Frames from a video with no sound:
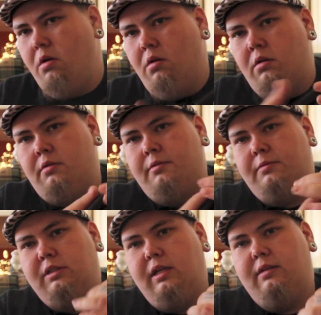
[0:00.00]
I'm
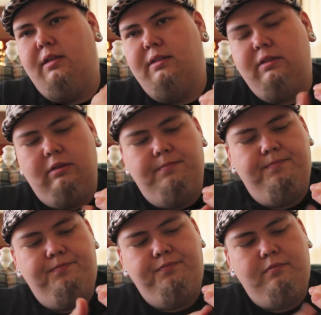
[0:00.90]
going to take this
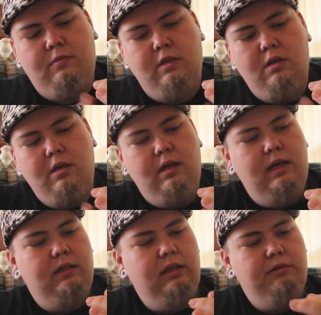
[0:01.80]

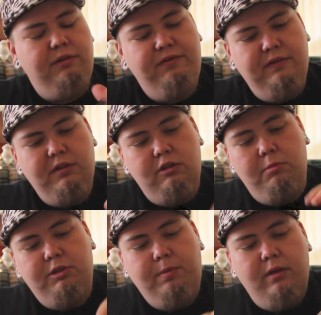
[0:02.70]
18350
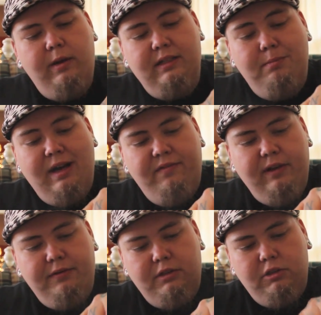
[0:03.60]
tube, which by the way is my
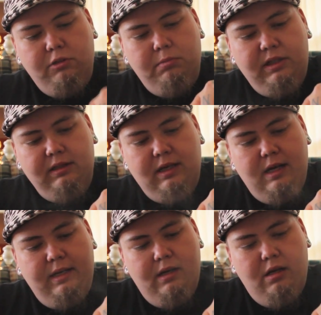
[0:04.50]
favorite tube because
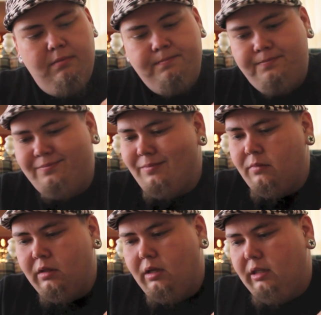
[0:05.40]
I
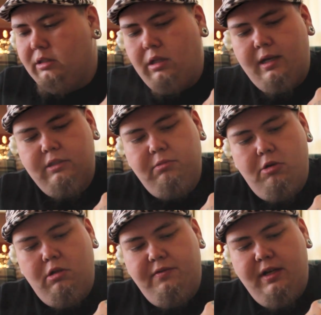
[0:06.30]
just like a
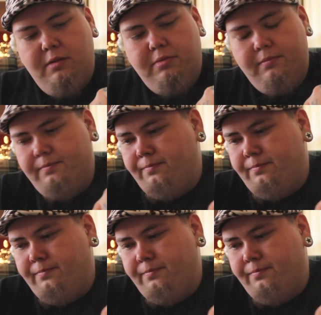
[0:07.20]
smaller vape.